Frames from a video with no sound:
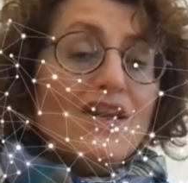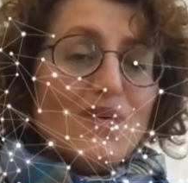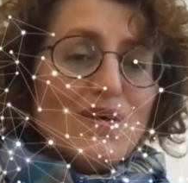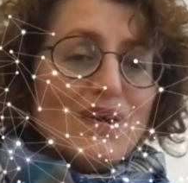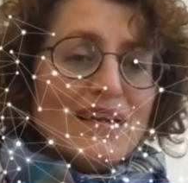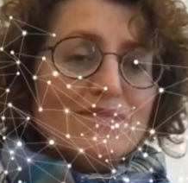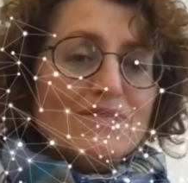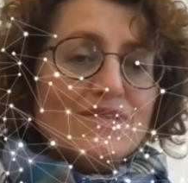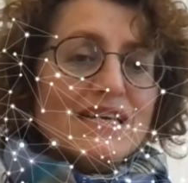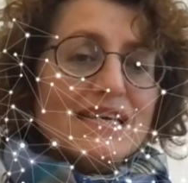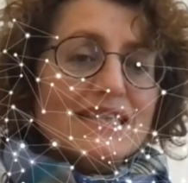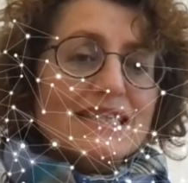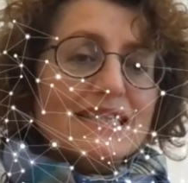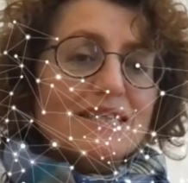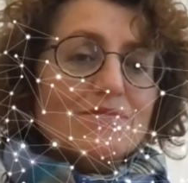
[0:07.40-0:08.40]
Hello, I'm
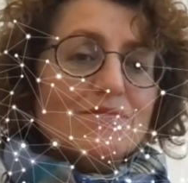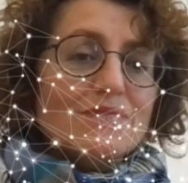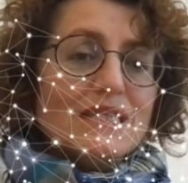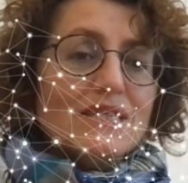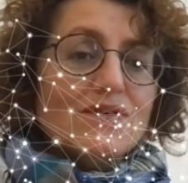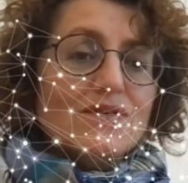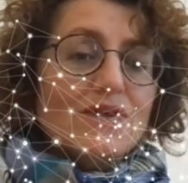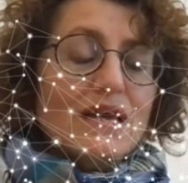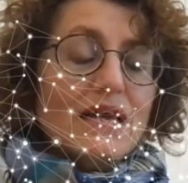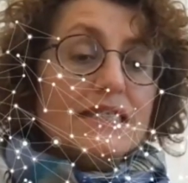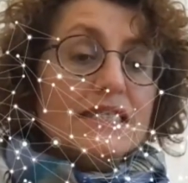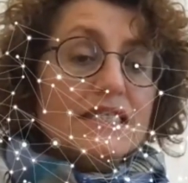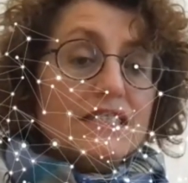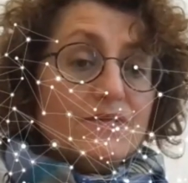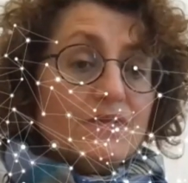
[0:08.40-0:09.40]
Renata Gambino
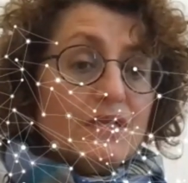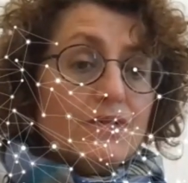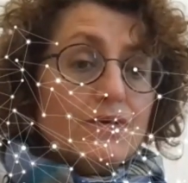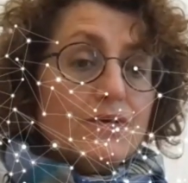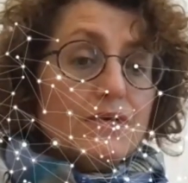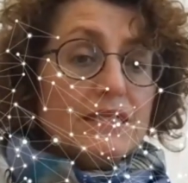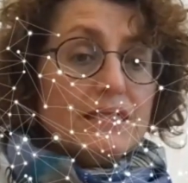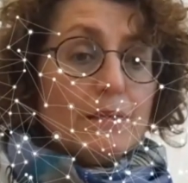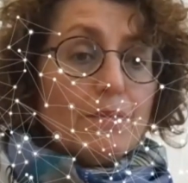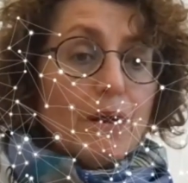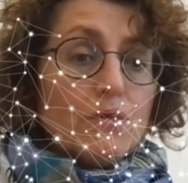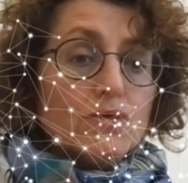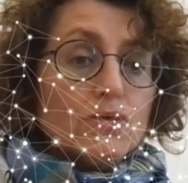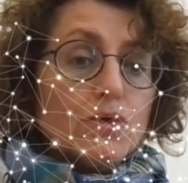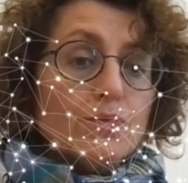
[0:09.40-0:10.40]
and this video is
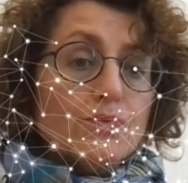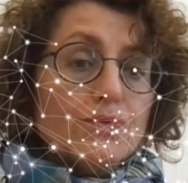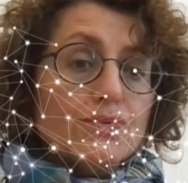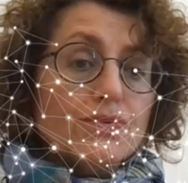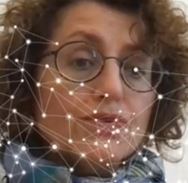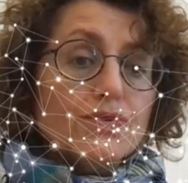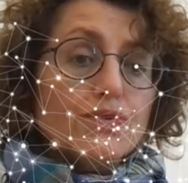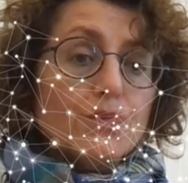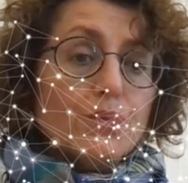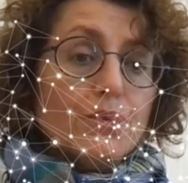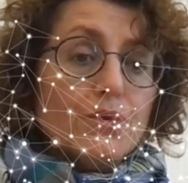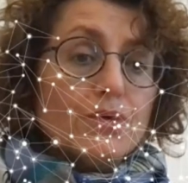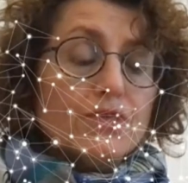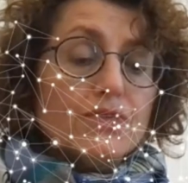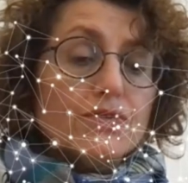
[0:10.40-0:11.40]
about
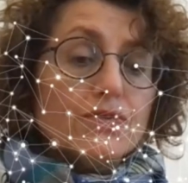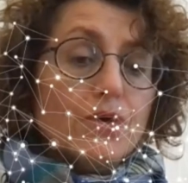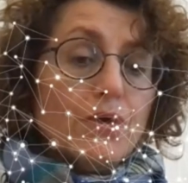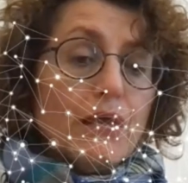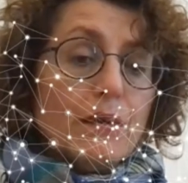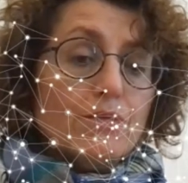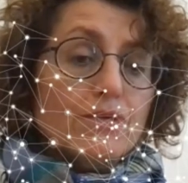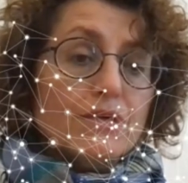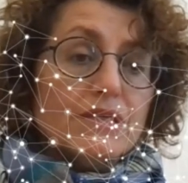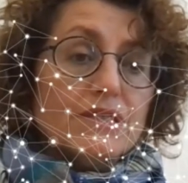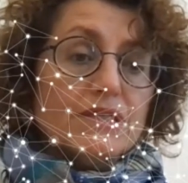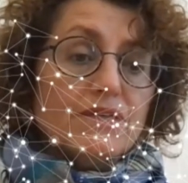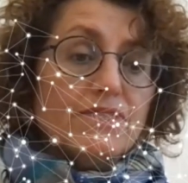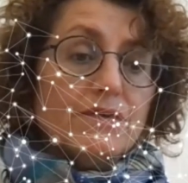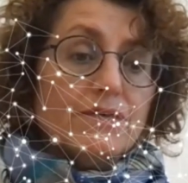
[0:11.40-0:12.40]
computer-supported
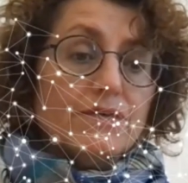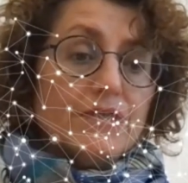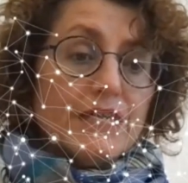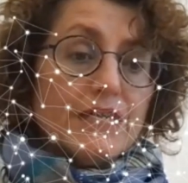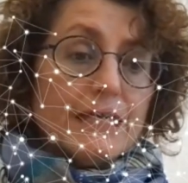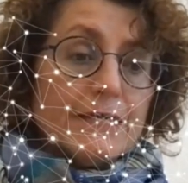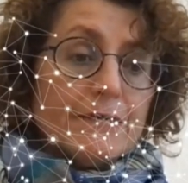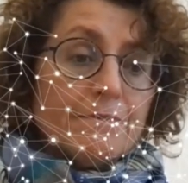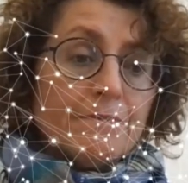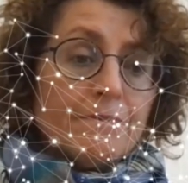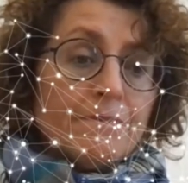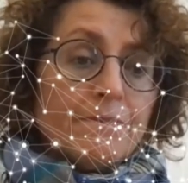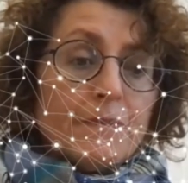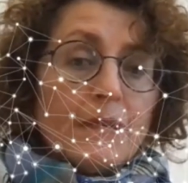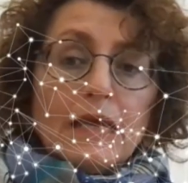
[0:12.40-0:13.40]
collaborative learning.